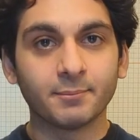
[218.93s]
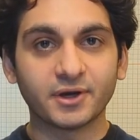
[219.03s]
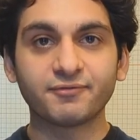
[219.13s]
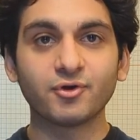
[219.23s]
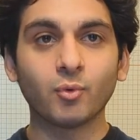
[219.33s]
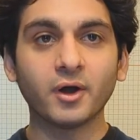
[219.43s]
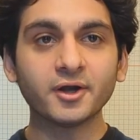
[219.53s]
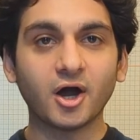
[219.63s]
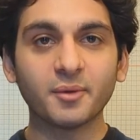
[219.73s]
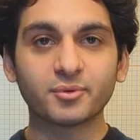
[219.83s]
But if you
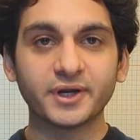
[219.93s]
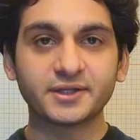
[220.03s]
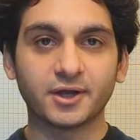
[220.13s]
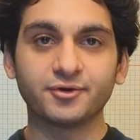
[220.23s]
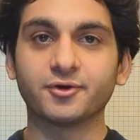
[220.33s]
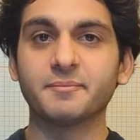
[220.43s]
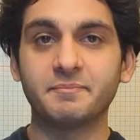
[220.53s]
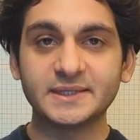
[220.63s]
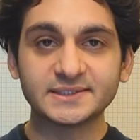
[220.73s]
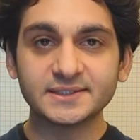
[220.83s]
want to operate under
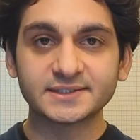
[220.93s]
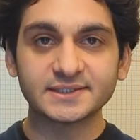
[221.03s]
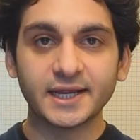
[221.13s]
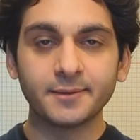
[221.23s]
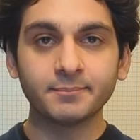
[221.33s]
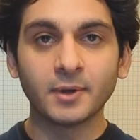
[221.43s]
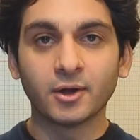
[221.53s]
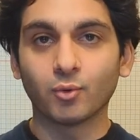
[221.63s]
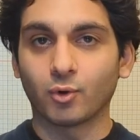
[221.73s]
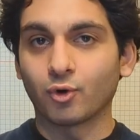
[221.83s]
a business name
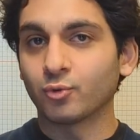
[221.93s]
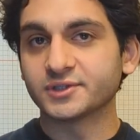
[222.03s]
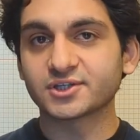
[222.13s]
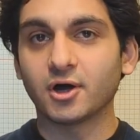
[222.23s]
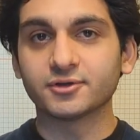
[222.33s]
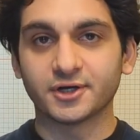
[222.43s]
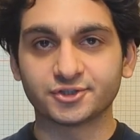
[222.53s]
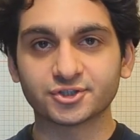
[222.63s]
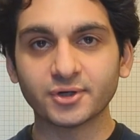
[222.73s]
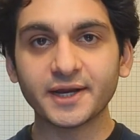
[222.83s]
or what's called a
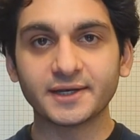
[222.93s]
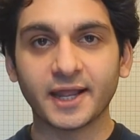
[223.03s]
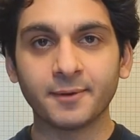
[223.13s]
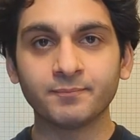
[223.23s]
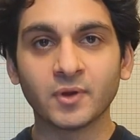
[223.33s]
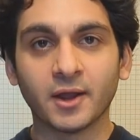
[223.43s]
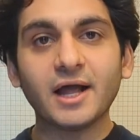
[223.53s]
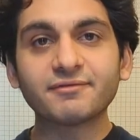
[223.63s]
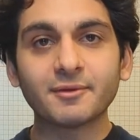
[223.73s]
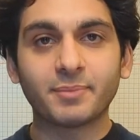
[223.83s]
trade name,
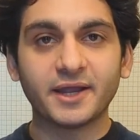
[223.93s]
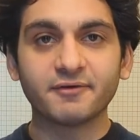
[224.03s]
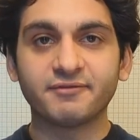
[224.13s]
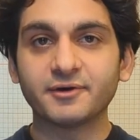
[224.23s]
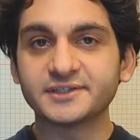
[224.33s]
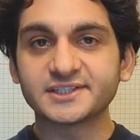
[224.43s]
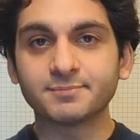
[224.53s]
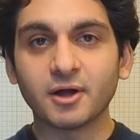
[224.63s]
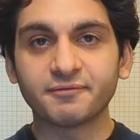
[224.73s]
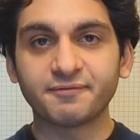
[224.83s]
you'll have to pay a very
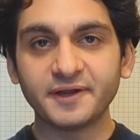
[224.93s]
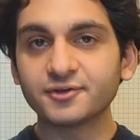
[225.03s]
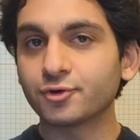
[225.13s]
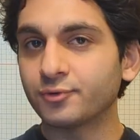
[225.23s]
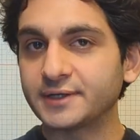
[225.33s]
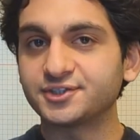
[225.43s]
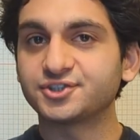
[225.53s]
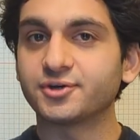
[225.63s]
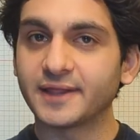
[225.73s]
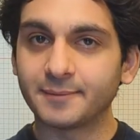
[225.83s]
small fee to
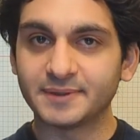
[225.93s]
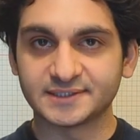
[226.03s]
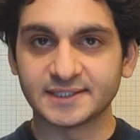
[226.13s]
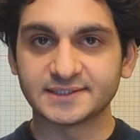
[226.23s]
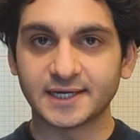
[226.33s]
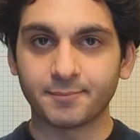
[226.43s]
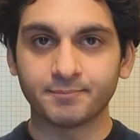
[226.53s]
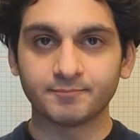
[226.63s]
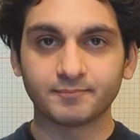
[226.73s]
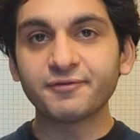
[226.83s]
register that business name.
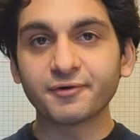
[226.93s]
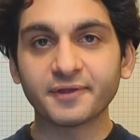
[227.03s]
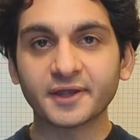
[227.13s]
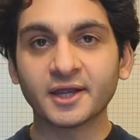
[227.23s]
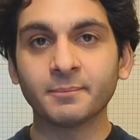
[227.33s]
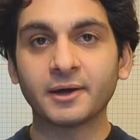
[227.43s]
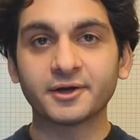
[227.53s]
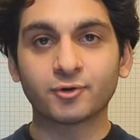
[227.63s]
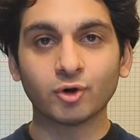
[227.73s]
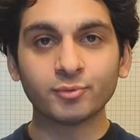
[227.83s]
But if you're thinking
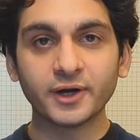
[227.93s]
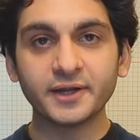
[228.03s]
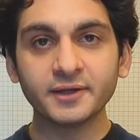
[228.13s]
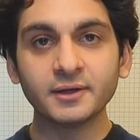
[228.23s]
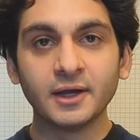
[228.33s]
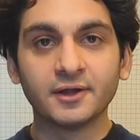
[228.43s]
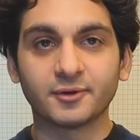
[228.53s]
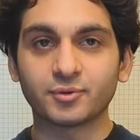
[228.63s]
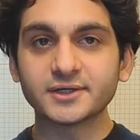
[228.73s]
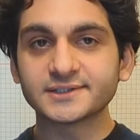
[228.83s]
about incorporating,
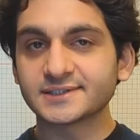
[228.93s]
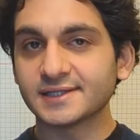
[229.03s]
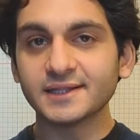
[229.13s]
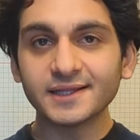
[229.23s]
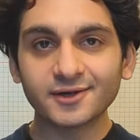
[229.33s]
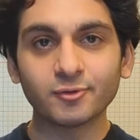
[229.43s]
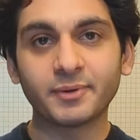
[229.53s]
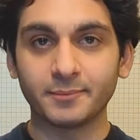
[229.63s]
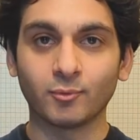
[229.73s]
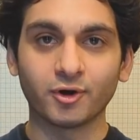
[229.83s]
the process is a little
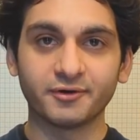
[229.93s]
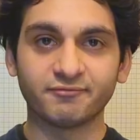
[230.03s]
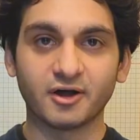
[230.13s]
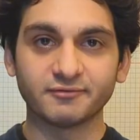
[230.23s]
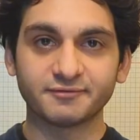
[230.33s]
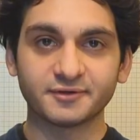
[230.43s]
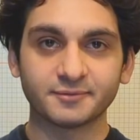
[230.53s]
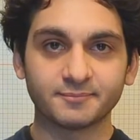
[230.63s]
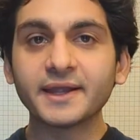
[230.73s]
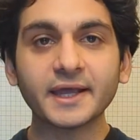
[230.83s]
bit more involved.
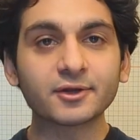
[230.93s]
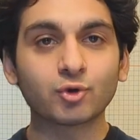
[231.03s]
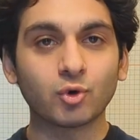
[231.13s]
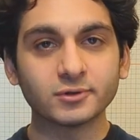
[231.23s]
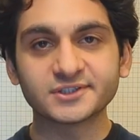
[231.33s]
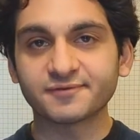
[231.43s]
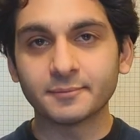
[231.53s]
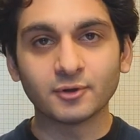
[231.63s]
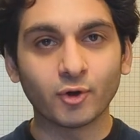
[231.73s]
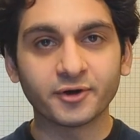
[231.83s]
You may get quotes
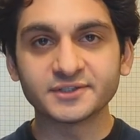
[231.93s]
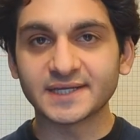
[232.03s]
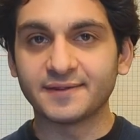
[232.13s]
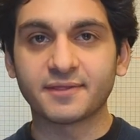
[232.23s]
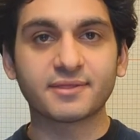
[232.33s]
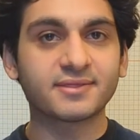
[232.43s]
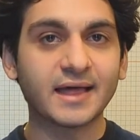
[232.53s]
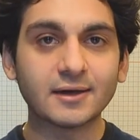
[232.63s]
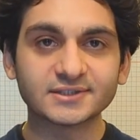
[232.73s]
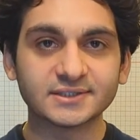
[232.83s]
from lawyers in the
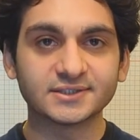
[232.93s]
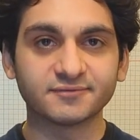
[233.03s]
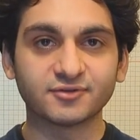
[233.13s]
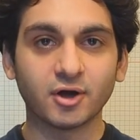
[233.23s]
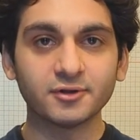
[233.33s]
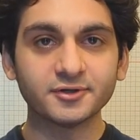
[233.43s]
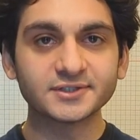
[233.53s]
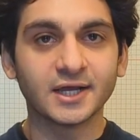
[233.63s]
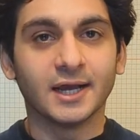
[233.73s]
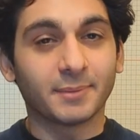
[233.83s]
thousands of
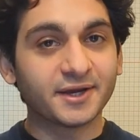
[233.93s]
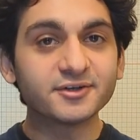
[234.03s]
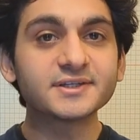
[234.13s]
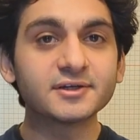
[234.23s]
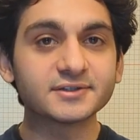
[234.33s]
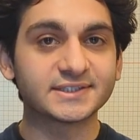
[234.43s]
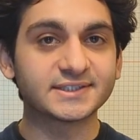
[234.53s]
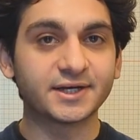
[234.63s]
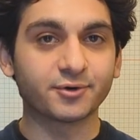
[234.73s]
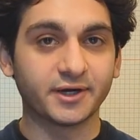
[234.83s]
dollars, but here's a little
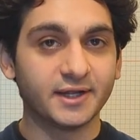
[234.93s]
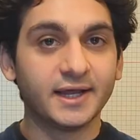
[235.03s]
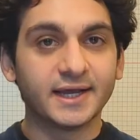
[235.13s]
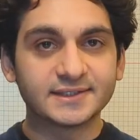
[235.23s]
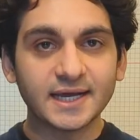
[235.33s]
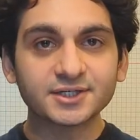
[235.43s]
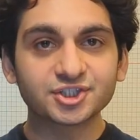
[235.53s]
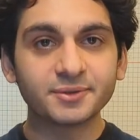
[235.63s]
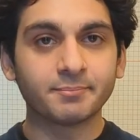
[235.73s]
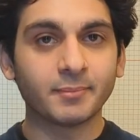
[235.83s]
secret. It's
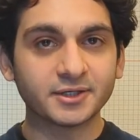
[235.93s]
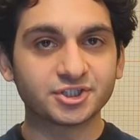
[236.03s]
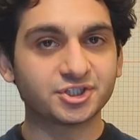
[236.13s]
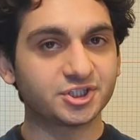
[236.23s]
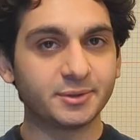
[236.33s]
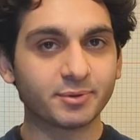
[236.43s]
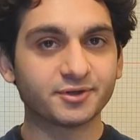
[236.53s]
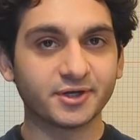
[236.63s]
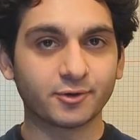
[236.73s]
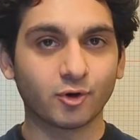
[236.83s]
actually much
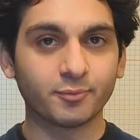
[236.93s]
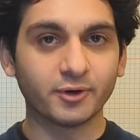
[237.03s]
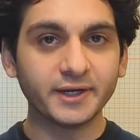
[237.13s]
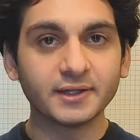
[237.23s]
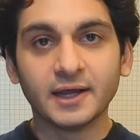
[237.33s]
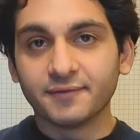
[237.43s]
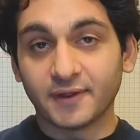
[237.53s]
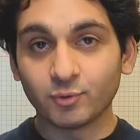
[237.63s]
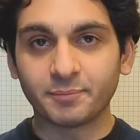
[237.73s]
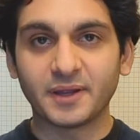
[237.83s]
cheaper to incorporate
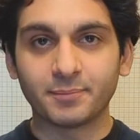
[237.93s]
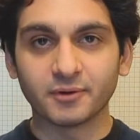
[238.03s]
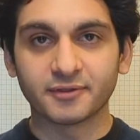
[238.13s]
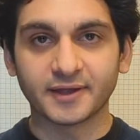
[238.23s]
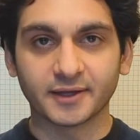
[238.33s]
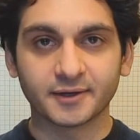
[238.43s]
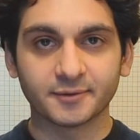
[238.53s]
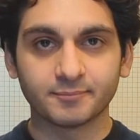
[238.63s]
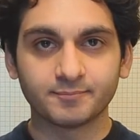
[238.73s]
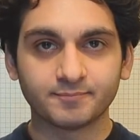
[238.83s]
than what people think.
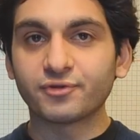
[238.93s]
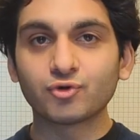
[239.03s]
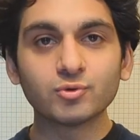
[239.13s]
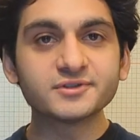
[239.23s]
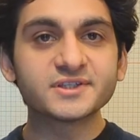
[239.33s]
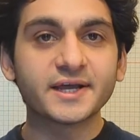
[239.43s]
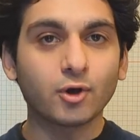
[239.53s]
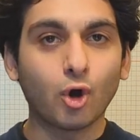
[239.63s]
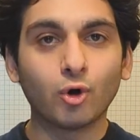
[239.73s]
With tools like